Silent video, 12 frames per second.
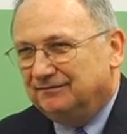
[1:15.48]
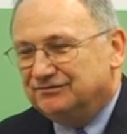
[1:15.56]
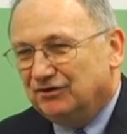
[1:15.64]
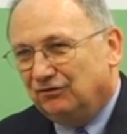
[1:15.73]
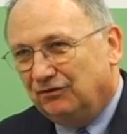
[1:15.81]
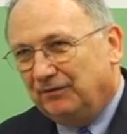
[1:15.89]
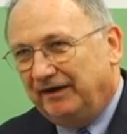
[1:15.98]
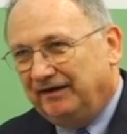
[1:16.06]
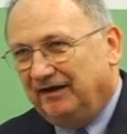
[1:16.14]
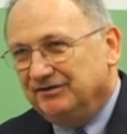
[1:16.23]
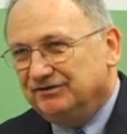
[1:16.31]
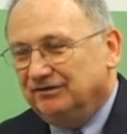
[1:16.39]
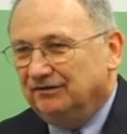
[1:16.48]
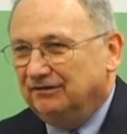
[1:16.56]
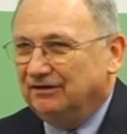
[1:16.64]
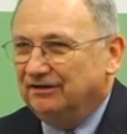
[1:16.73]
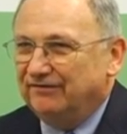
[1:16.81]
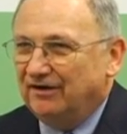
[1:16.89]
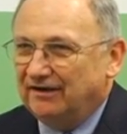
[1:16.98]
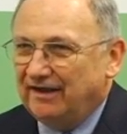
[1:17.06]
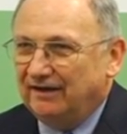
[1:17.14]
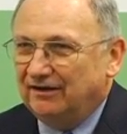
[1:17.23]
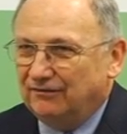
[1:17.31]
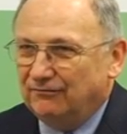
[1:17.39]
solar radiation, you look at
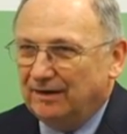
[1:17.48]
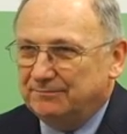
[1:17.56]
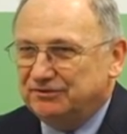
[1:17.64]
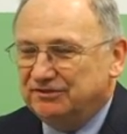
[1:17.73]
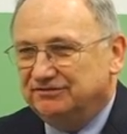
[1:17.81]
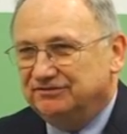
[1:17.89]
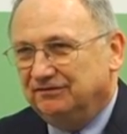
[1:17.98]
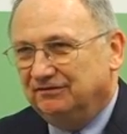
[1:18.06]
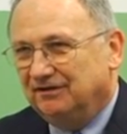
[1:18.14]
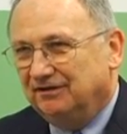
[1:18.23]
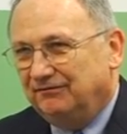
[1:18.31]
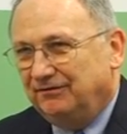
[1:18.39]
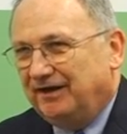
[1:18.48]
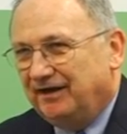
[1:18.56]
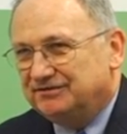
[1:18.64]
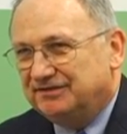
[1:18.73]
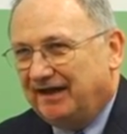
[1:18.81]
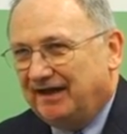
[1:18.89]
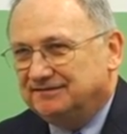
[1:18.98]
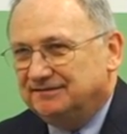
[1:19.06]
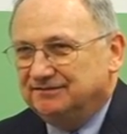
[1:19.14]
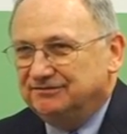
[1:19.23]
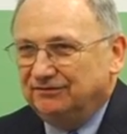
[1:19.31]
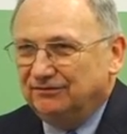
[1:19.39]
volcanic eruptions, you look at greenhouse
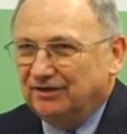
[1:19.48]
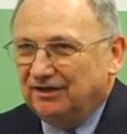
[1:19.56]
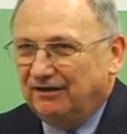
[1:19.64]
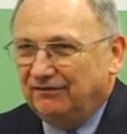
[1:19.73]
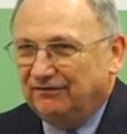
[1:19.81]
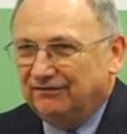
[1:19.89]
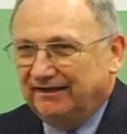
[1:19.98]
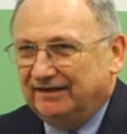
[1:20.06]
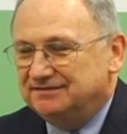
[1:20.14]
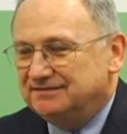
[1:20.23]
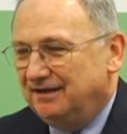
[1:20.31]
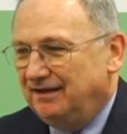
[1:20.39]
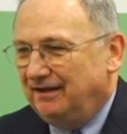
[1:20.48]
gases, you look at other things,